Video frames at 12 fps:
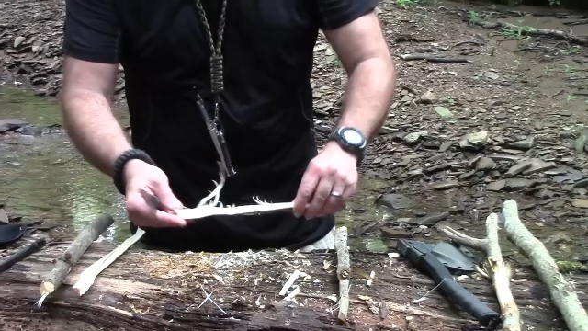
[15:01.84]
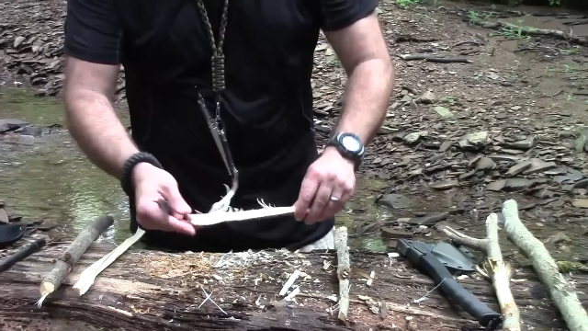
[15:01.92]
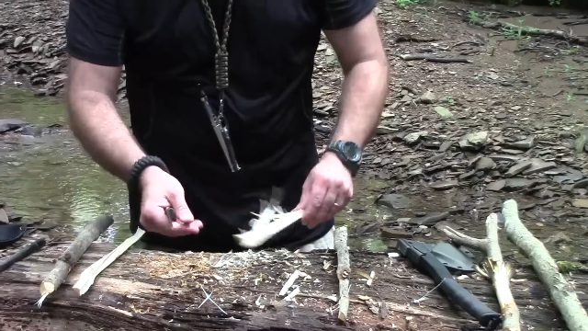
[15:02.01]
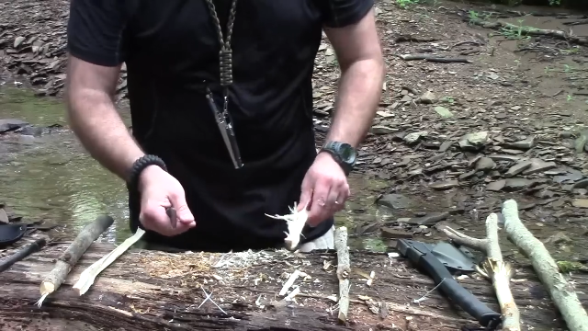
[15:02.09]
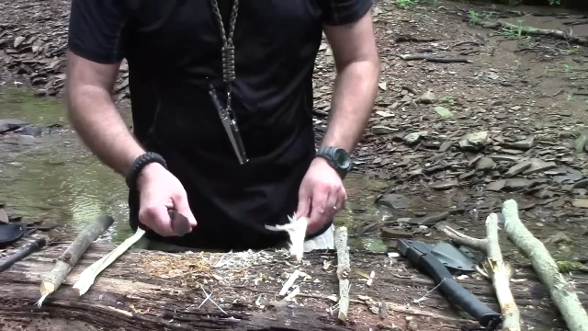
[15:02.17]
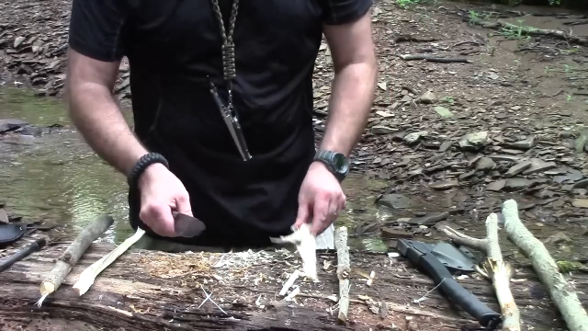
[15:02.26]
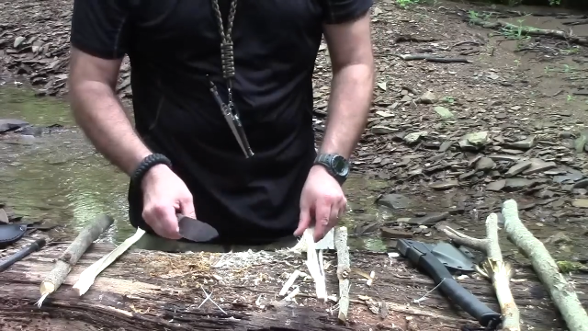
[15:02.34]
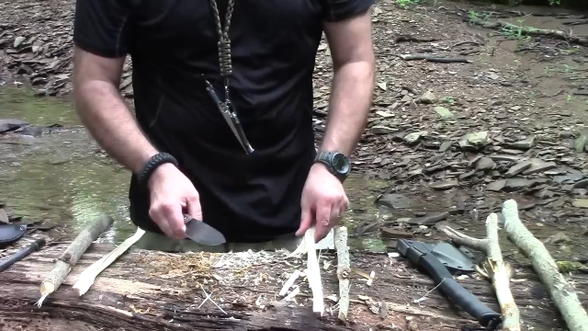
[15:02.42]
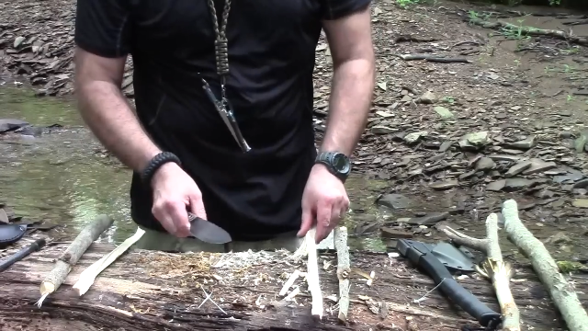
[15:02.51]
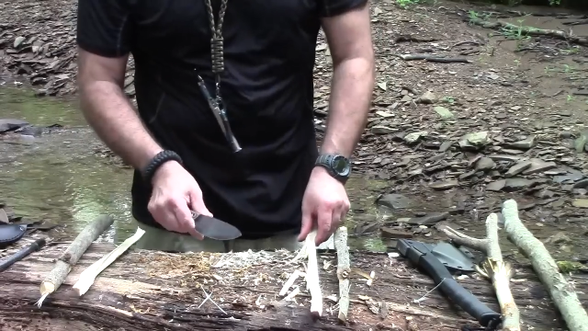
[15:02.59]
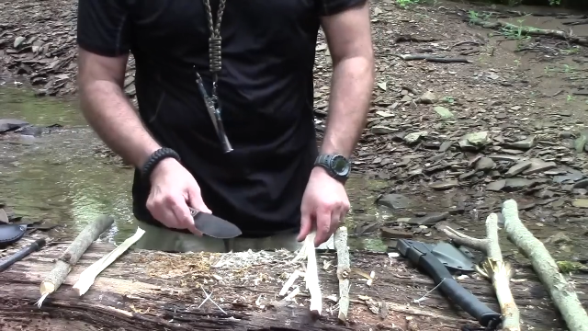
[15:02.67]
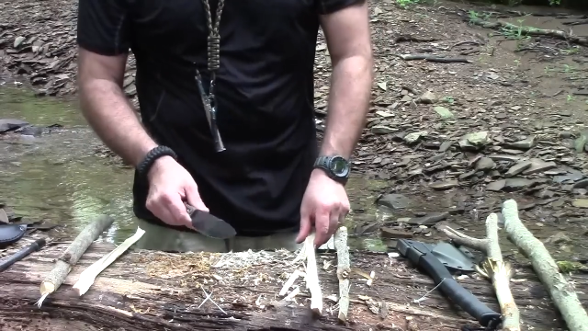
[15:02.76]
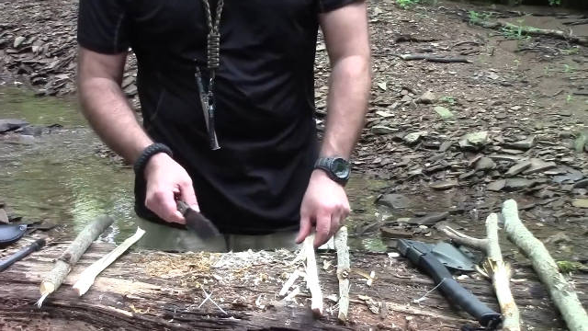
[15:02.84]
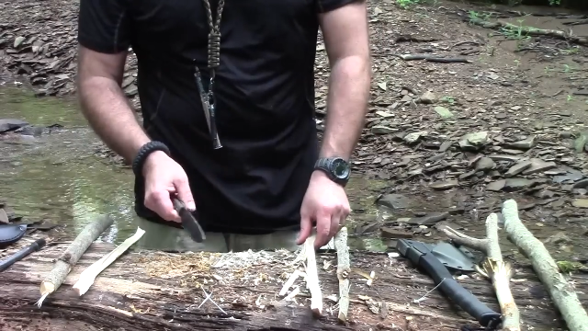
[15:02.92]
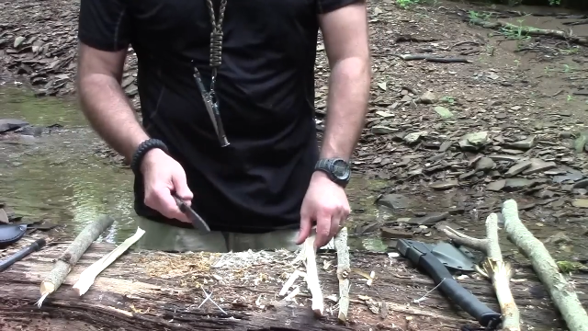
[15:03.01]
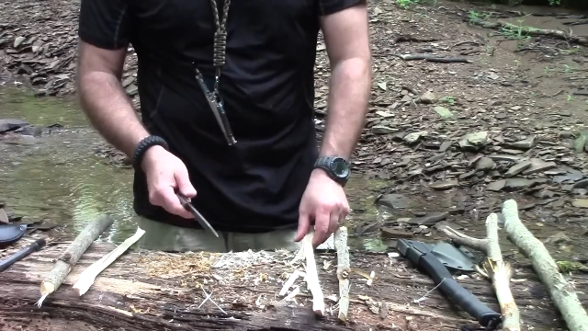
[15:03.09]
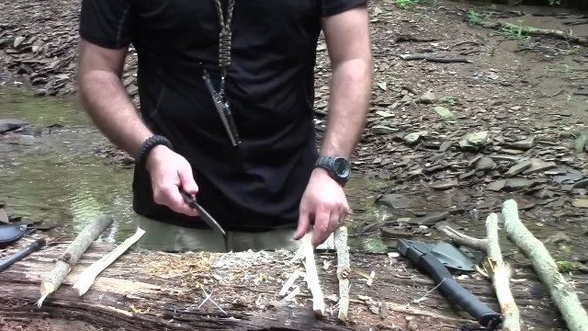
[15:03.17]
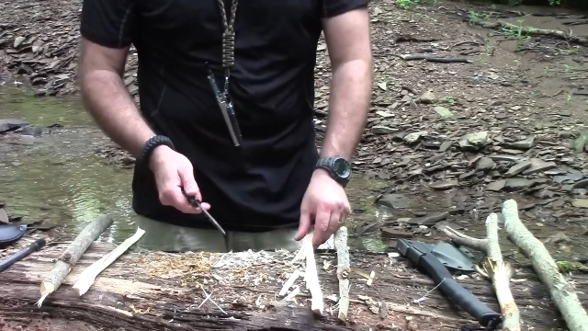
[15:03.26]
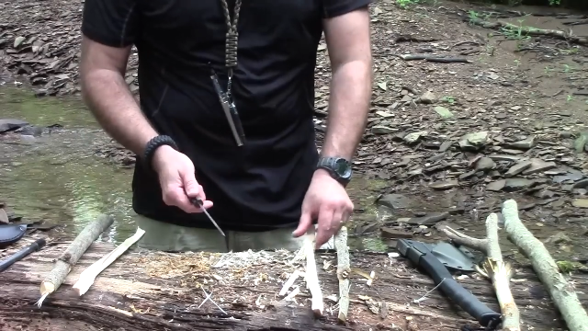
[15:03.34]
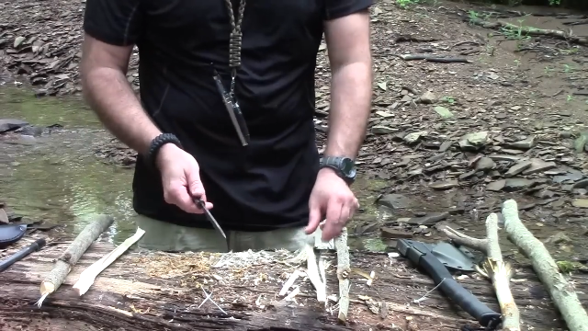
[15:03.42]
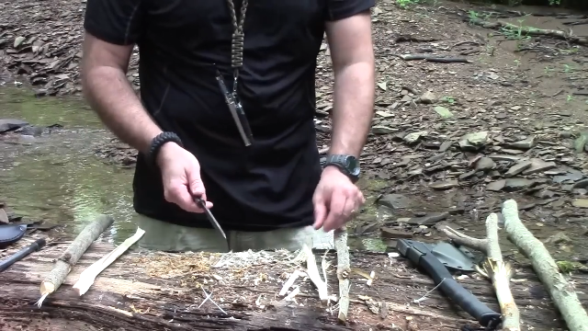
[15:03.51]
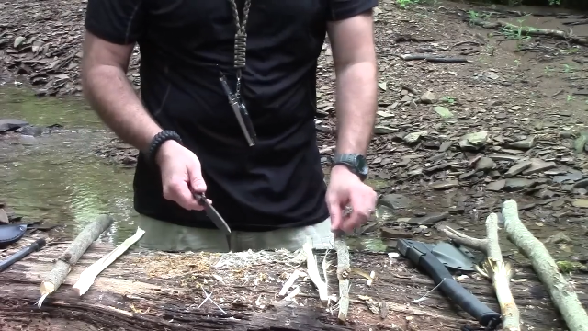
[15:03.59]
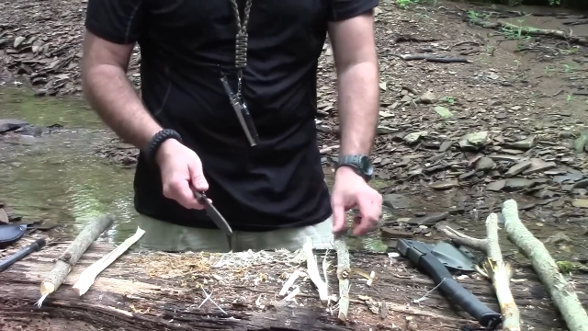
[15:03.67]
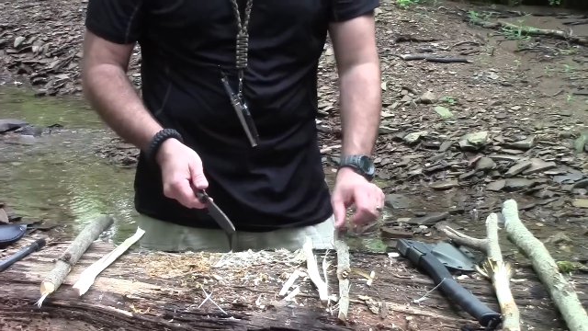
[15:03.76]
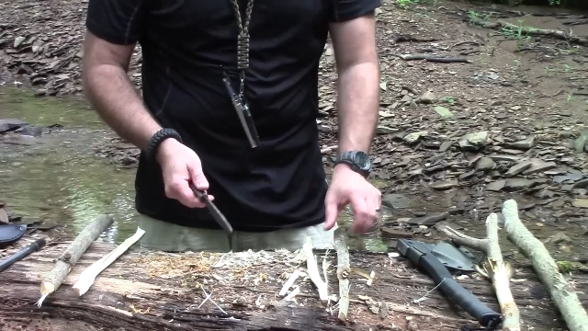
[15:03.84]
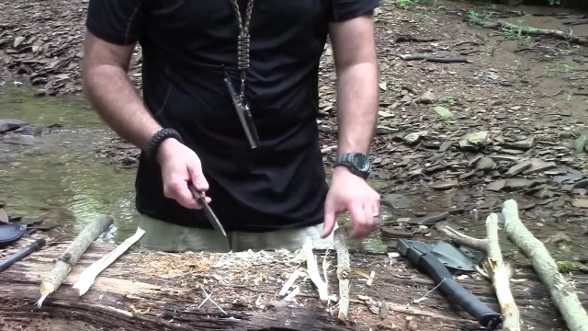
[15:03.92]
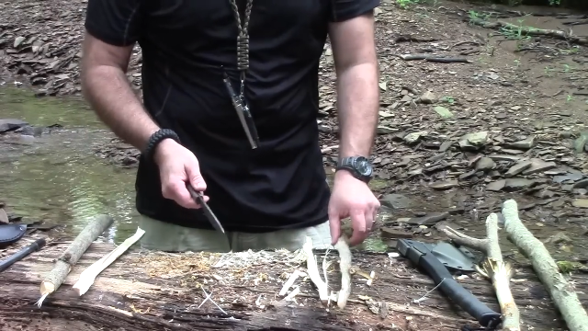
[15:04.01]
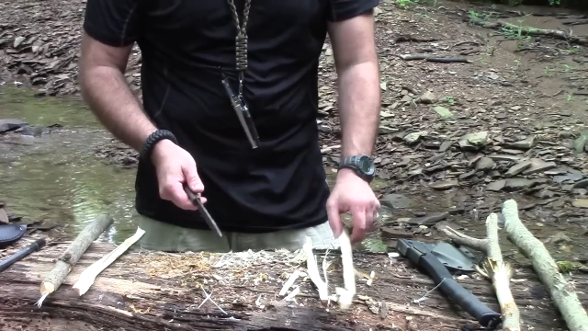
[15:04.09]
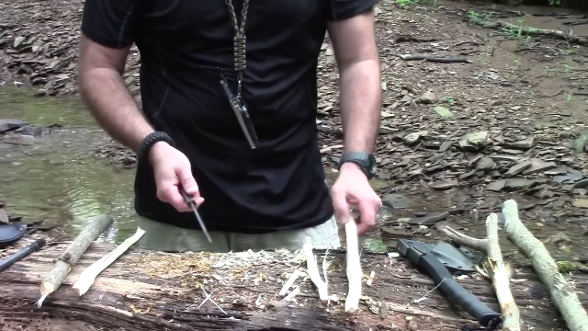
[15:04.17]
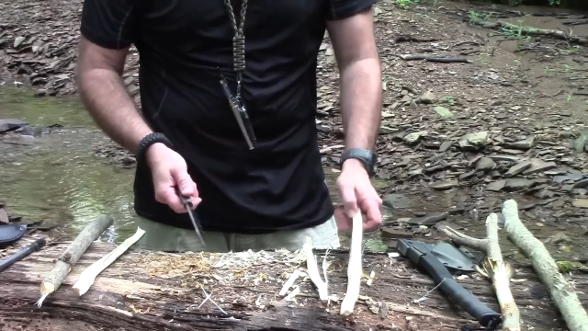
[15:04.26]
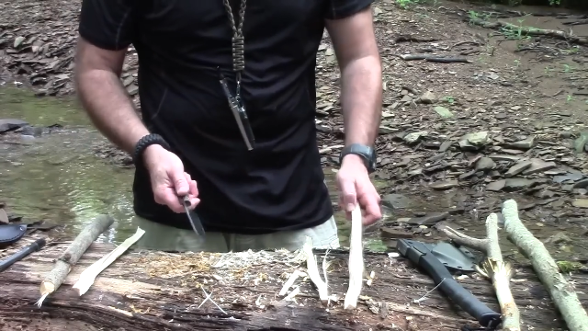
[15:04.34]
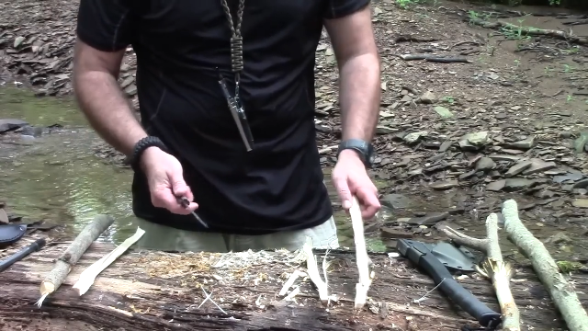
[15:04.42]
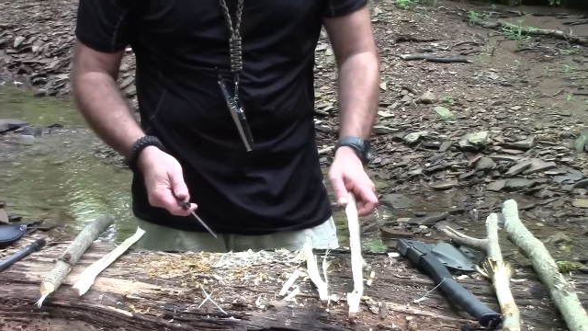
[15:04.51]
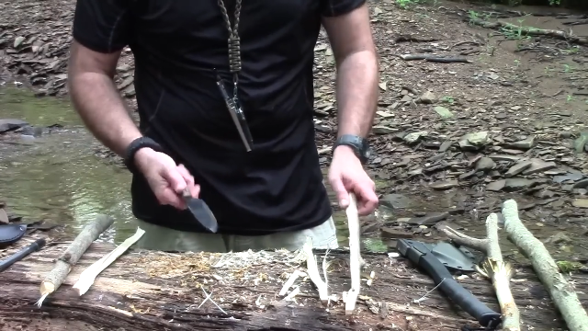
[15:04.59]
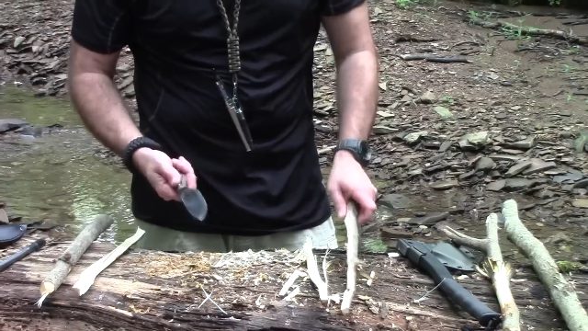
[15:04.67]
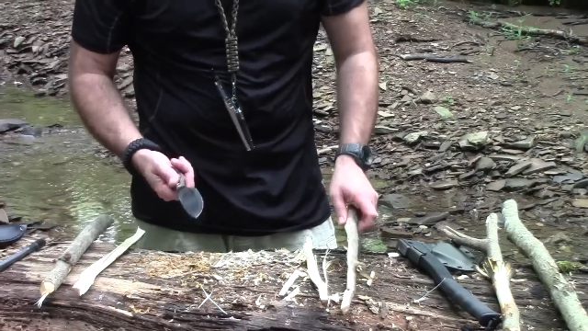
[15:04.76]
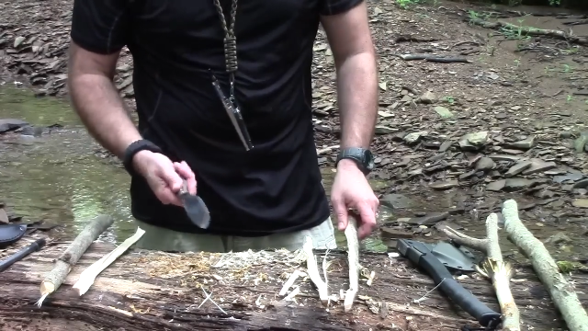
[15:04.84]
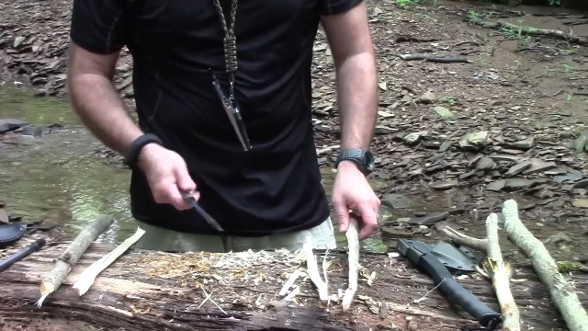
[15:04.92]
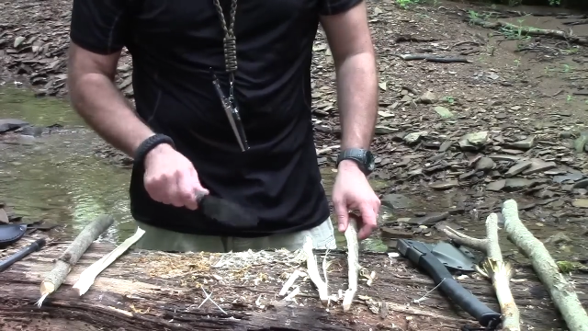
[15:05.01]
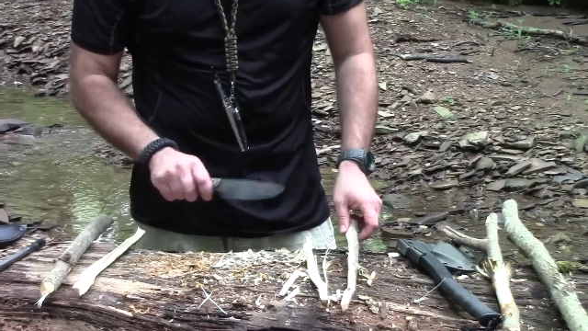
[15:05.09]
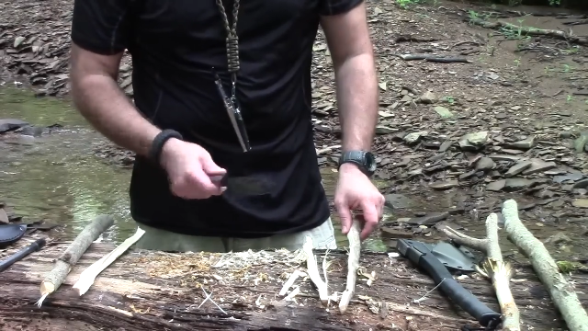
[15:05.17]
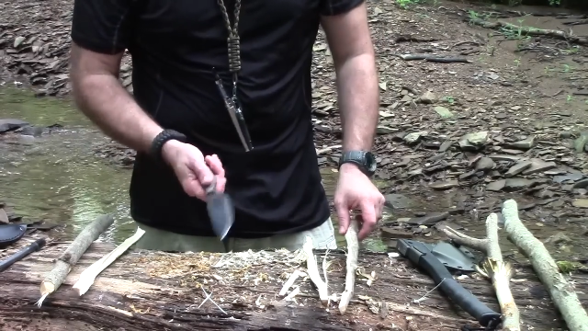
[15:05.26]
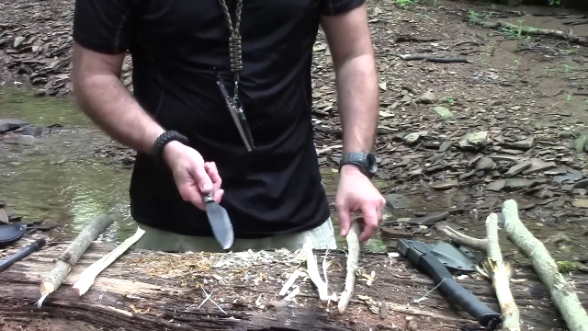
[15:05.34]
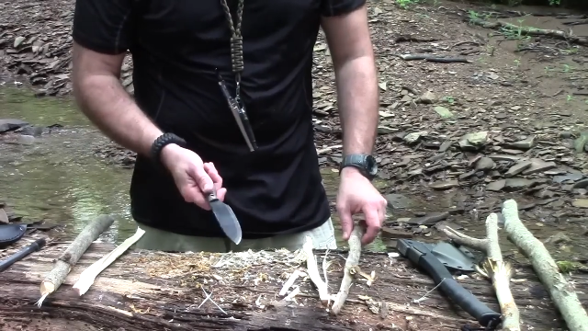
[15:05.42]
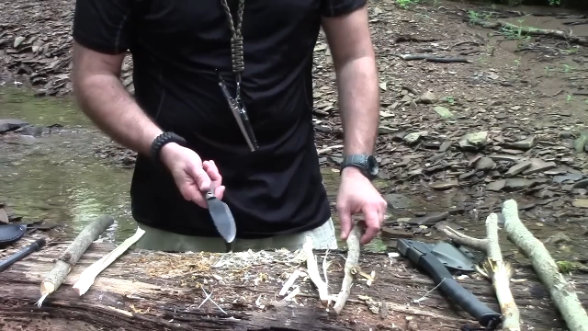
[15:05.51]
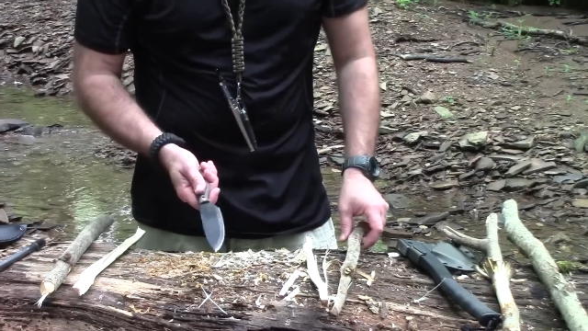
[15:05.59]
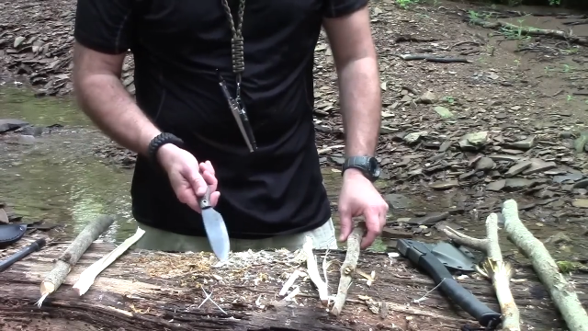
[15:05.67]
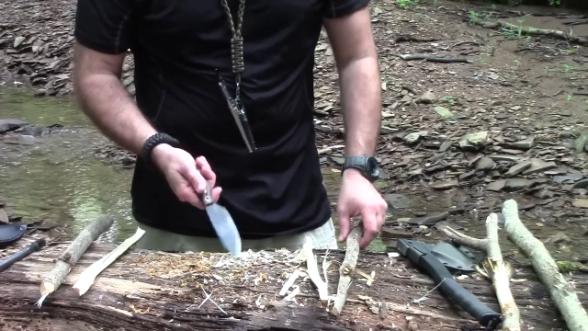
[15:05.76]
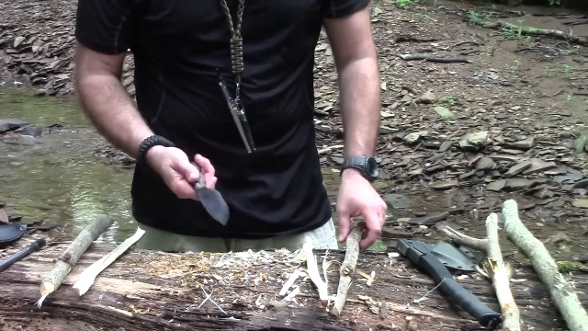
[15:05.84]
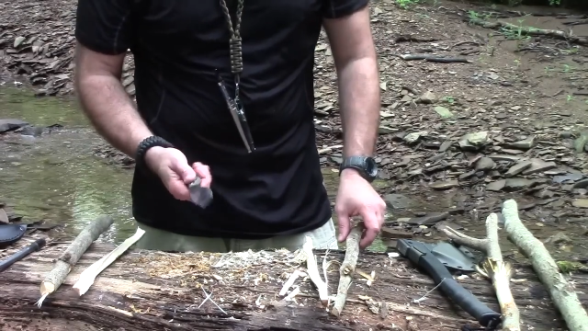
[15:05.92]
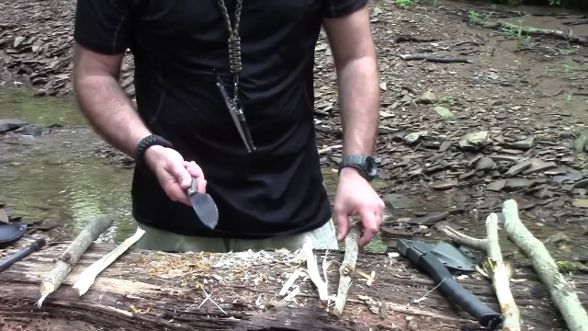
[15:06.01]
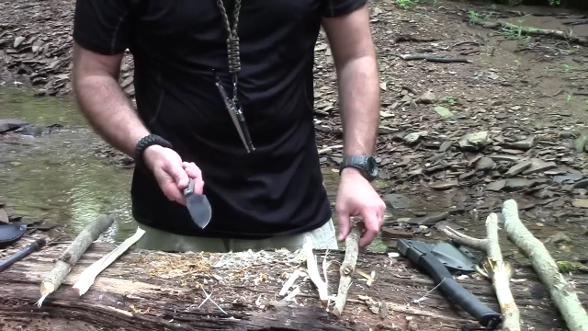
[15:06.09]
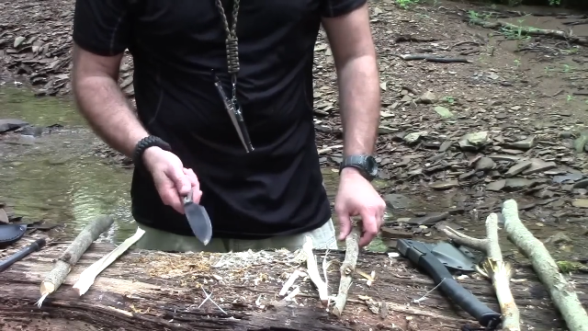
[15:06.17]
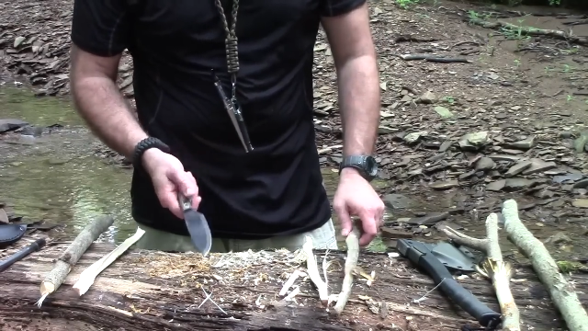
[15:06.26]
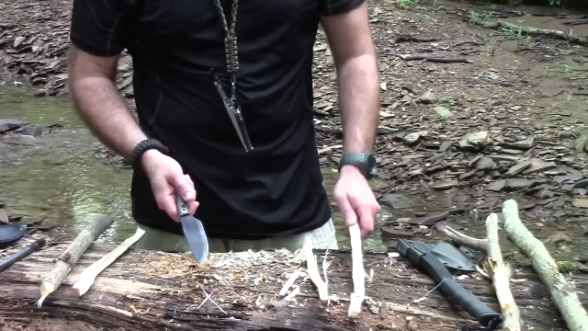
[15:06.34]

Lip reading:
No face is visible, so there are no lips to read.